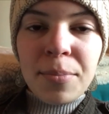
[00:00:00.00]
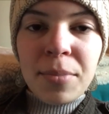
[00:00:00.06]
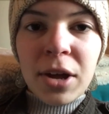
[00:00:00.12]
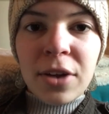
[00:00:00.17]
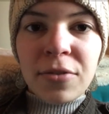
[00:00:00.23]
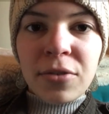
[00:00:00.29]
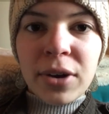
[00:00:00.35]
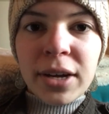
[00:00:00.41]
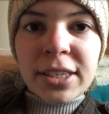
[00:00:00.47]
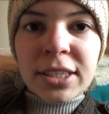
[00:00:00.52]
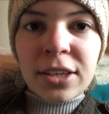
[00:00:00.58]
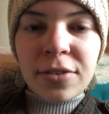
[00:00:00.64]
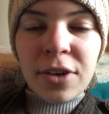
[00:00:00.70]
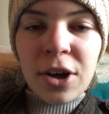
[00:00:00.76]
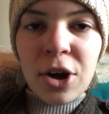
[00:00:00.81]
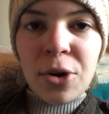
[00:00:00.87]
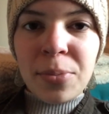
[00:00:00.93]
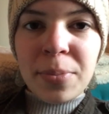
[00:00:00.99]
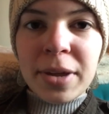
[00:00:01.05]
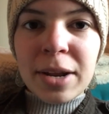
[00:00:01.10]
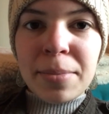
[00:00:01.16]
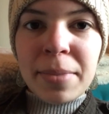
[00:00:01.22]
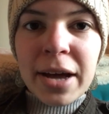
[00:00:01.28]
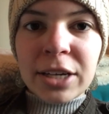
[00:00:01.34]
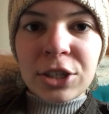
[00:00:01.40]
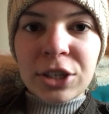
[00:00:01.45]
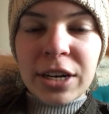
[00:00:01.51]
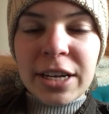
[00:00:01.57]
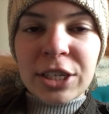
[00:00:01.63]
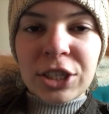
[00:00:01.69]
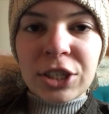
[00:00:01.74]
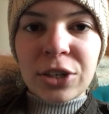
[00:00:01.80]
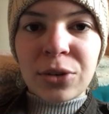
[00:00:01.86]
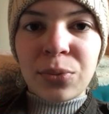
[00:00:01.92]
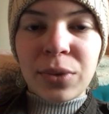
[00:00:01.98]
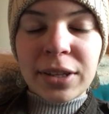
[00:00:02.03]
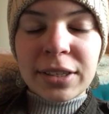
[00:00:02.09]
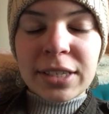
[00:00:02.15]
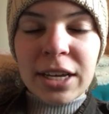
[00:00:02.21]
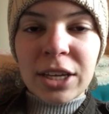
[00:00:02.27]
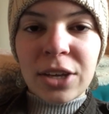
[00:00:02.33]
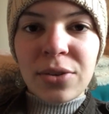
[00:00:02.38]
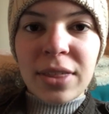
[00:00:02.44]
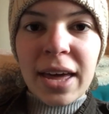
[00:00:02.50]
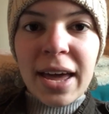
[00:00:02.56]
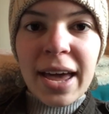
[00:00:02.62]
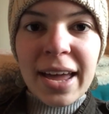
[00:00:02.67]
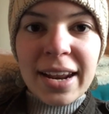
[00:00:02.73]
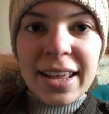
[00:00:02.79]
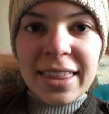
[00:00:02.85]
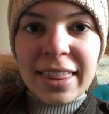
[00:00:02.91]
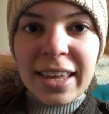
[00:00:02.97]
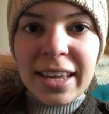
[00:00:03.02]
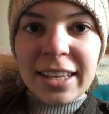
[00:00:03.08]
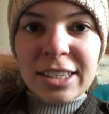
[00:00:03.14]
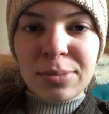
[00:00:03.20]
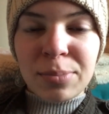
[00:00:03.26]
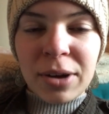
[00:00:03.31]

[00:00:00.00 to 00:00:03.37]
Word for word: But a voice of hope and imagination will tell you that anything is